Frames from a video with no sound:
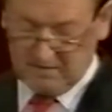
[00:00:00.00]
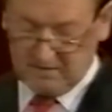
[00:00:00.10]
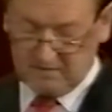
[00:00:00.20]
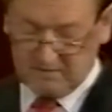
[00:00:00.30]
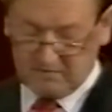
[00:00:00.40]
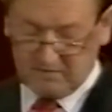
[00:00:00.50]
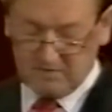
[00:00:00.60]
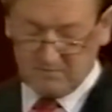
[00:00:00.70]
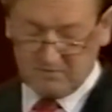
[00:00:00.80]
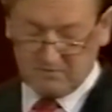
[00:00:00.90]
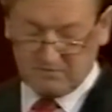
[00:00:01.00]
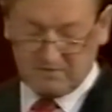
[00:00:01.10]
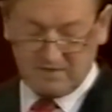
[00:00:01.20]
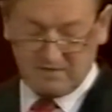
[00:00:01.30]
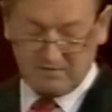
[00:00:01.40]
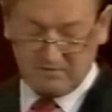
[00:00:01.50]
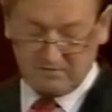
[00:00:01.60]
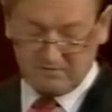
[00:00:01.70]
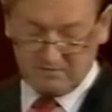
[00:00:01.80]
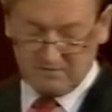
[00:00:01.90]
and the attainment of standards.